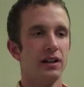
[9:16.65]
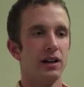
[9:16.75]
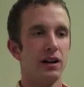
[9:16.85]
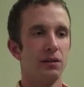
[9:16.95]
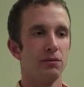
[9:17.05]

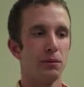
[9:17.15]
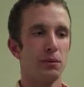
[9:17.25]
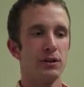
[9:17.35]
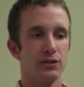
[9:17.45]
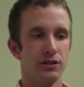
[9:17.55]
um, from a
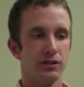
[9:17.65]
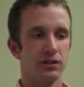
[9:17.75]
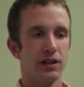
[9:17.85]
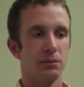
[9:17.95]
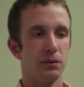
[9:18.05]
research
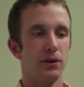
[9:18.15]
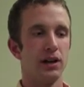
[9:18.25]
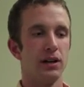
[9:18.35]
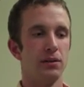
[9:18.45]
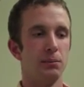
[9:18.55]

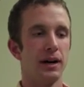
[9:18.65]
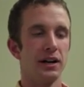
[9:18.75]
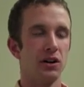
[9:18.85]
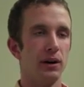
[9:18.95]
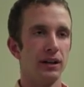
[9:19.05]
standpoint by
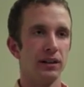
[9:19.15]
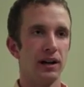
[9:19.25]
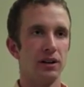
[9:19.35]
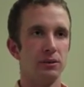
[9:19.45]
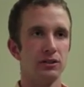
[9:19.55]
going
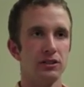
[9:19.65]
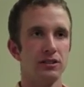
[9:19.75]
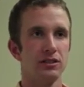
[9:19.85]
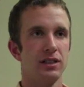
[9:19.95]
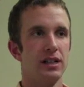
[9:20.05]
there was
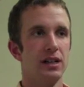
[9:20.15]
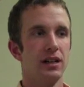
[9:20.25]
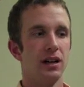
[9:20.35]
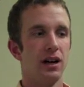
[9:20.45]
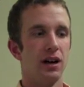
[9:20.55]
just
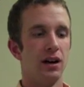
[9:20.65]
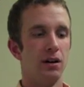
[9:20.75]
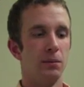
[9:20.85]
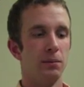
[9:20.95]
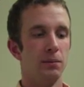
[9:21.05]

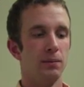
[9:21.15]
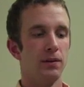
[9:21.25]
um,